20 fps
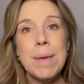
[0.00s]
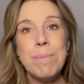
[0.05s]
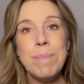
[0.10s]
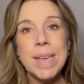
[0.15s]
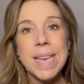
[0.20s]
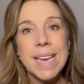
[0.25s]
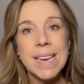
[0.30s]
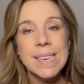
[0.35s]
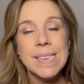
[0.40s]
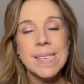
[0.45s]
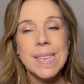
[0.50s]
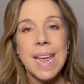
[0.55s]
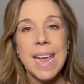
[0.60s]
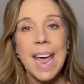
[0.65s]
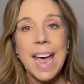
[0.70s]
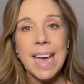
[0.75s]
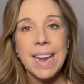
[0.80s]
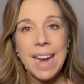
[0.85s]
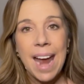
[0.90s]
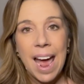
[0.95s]
because they
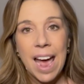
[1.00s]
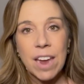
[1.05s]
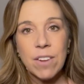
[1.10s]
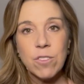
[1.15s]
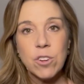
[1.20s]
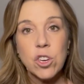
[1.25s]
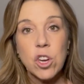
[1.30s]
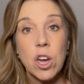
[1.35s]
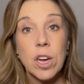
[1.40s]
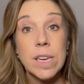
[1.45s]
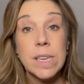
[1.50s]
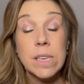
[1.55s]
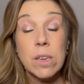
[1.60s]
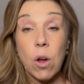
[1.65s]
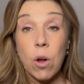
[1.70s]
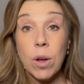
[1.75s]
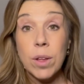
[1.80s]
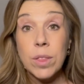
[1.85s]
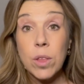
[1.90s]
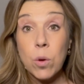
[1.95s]
had advertised
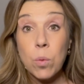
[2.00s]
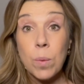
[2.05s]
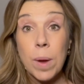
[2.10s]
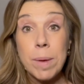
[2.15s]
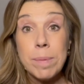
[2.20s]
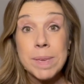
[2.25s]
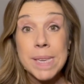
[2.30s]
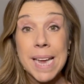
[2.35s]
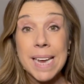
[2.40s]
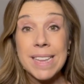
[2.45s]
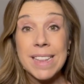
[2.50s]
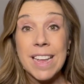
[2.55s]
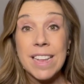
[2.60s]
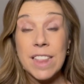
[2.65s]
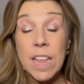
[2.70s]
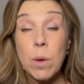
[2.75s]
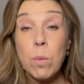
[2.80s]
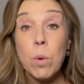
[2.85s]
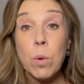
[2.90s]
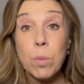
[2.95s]
on their website that
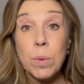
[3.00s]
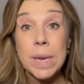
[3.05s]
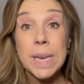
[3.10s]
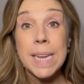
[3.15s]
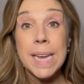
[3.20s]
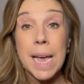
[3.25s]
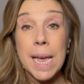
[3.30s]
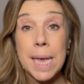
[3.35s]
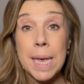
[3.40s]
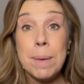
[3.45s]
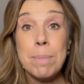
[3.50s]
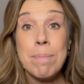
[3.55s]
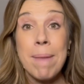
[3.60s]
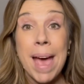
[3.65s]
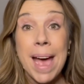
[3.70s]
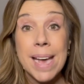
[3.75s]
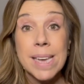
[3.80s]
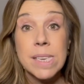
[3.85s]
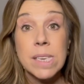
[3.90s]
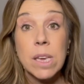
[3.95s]
they were really a
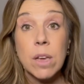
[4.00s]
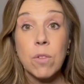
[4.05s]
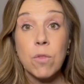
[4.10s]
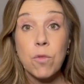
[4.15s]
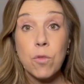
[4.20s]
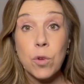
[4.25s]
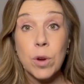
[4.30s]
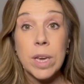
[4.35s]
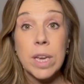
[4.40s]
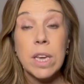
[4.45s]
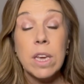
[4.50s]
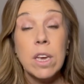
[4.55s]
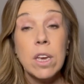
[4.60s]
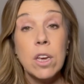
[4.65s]
mask free